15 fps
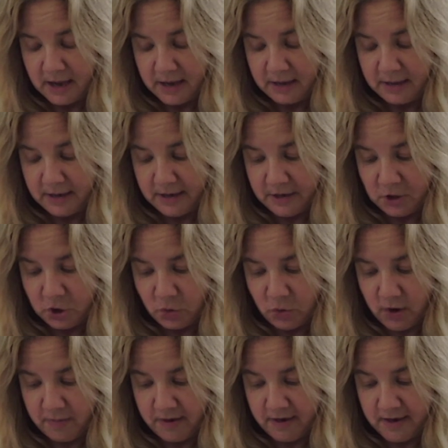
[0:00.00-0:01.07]
The
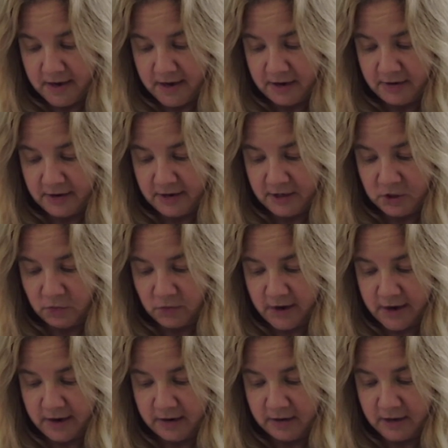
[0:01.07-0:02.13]
enjoyment here is
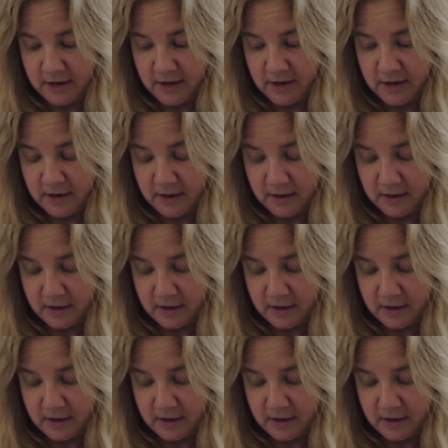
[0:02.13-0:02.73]
rarely